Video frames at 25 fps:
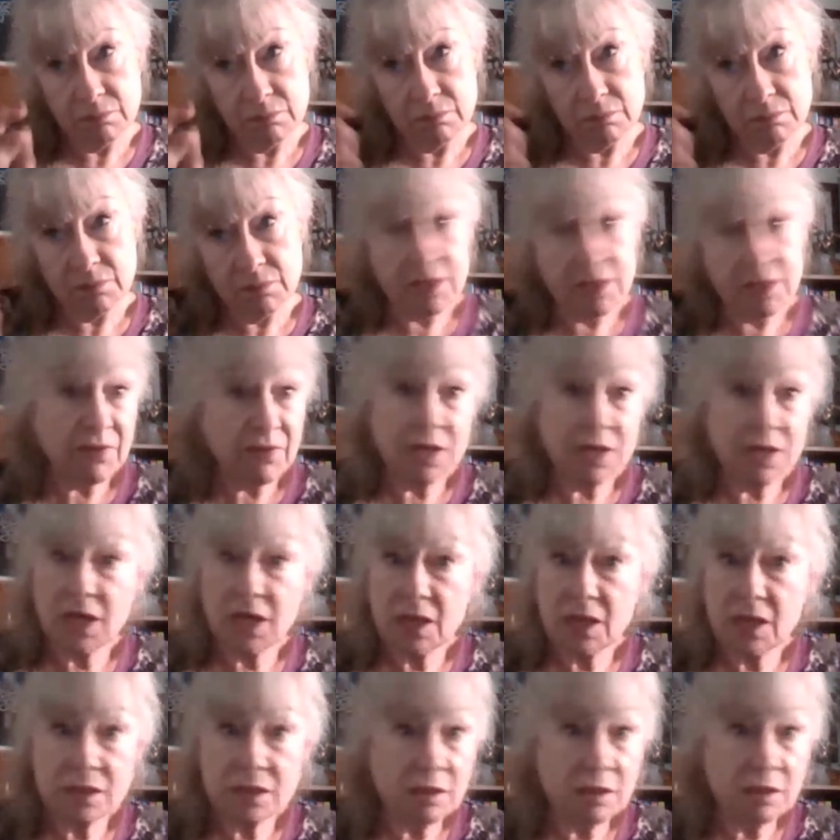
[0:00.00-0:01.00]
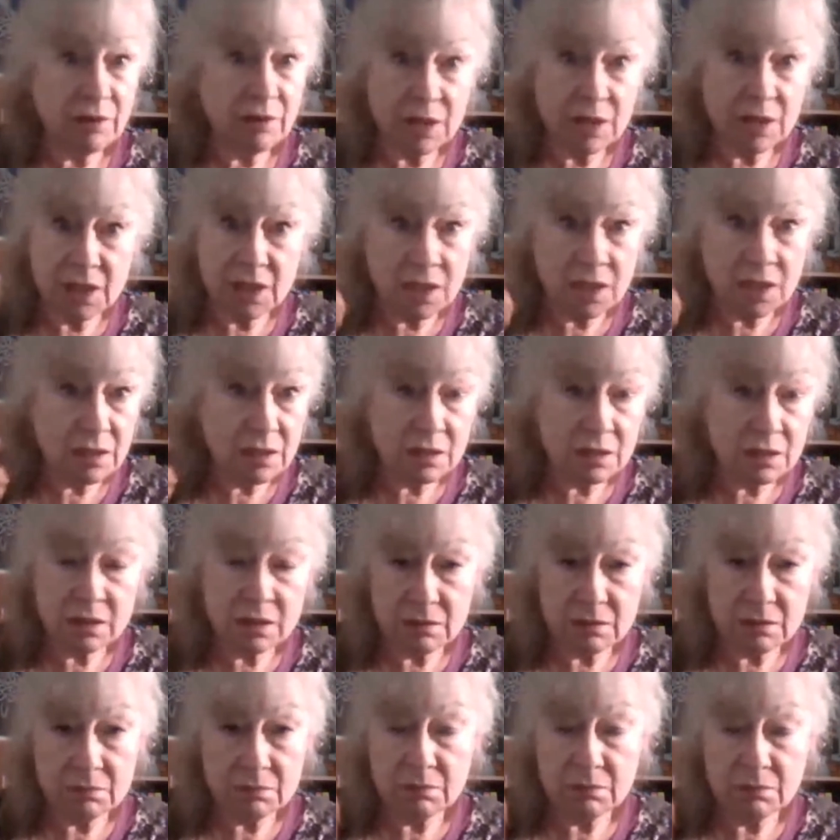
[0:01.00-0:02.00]
7 days, 9
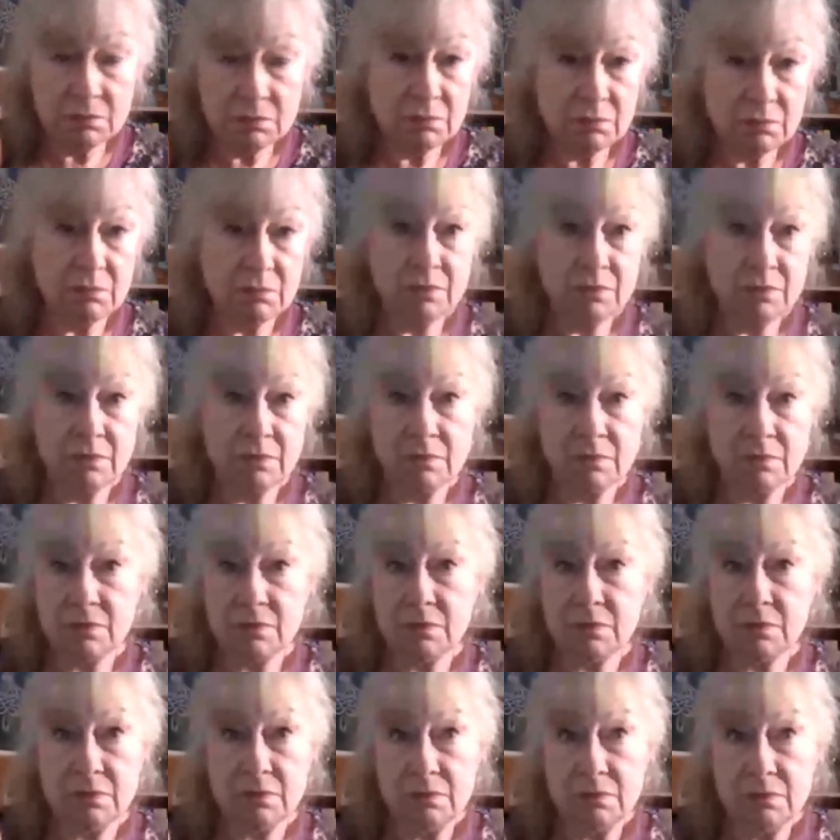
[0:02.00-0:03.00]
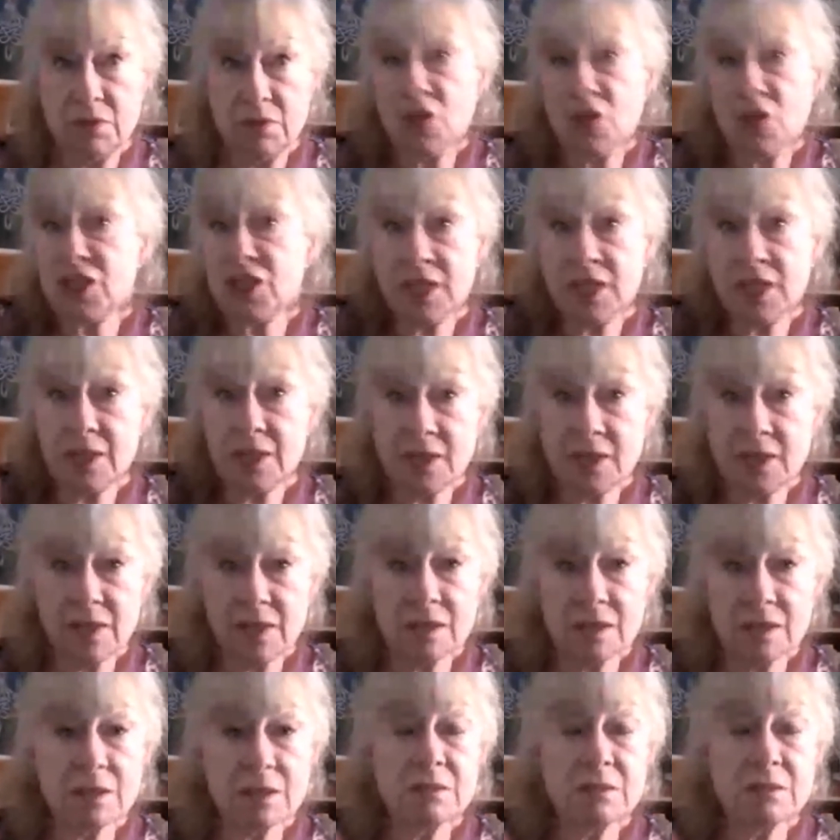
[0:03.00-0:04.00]
days,
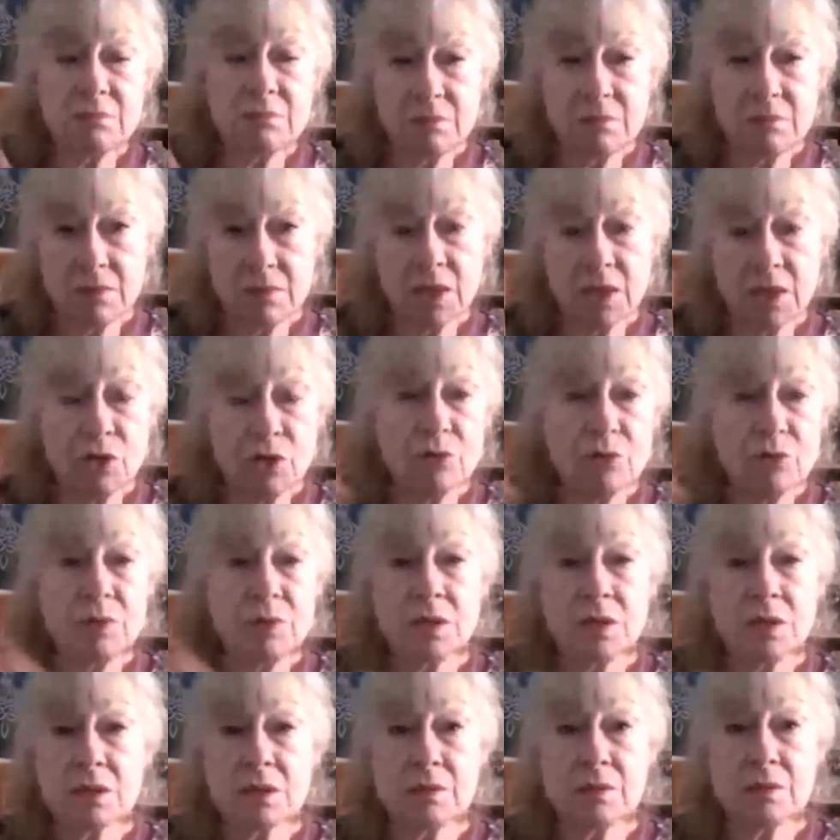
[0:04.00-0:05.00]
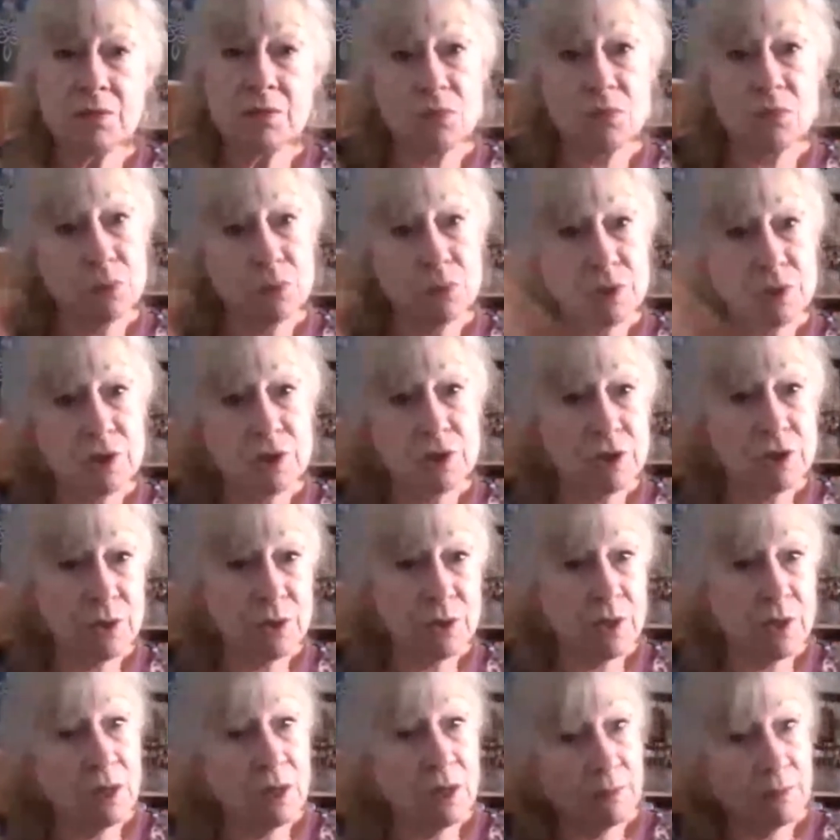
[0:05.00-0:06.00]
13 days increments if you
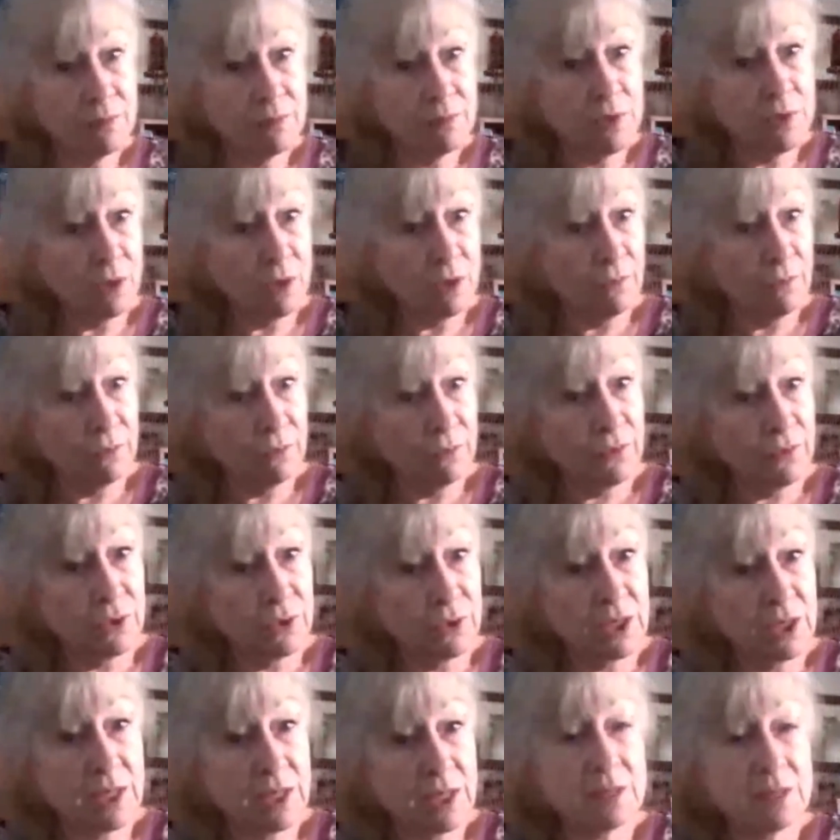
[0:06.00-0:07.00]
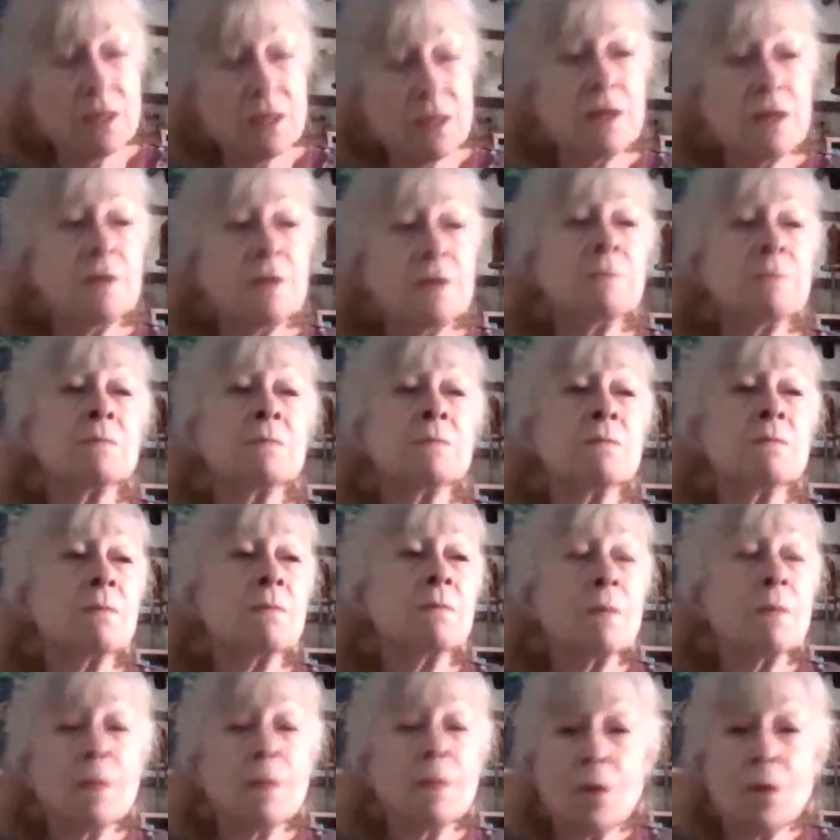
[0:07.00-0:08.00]
wanted to do it over a few days.
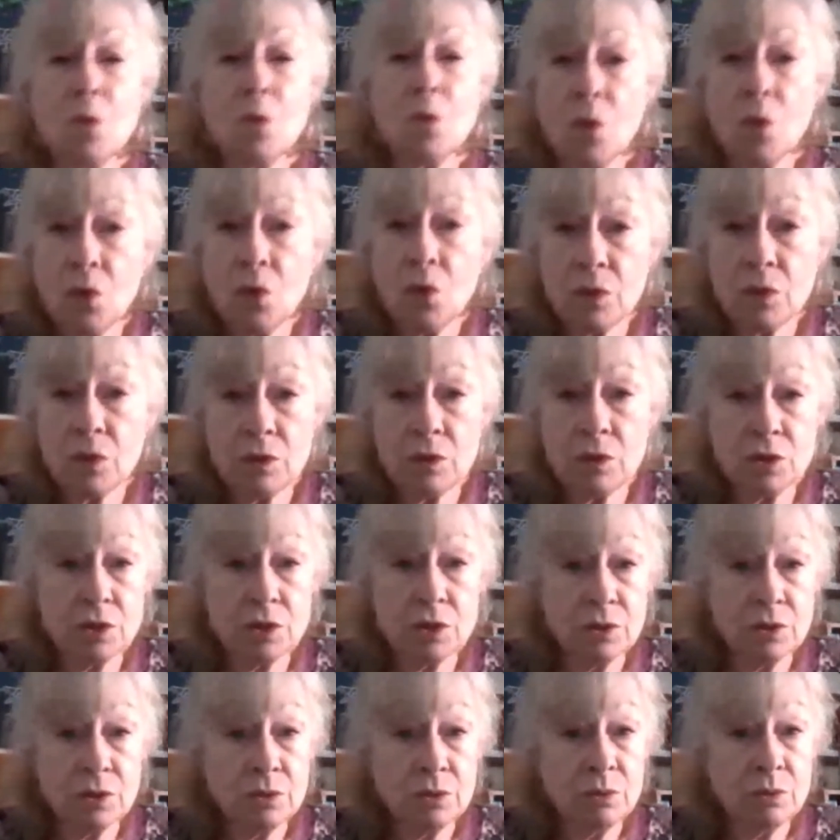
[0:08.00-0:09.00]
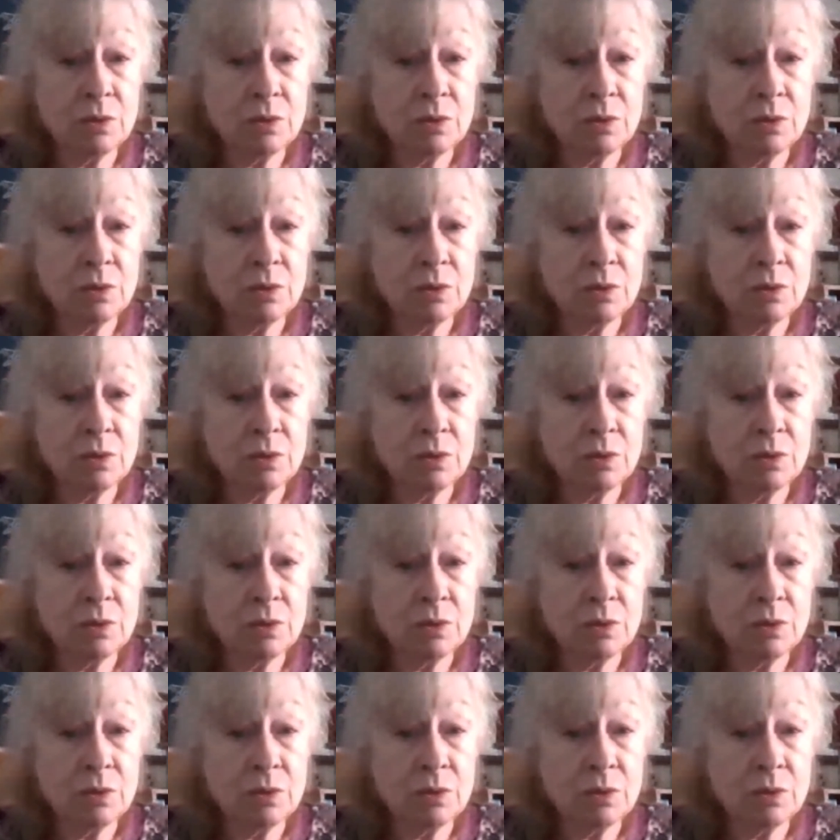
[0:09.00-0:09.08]
Or you can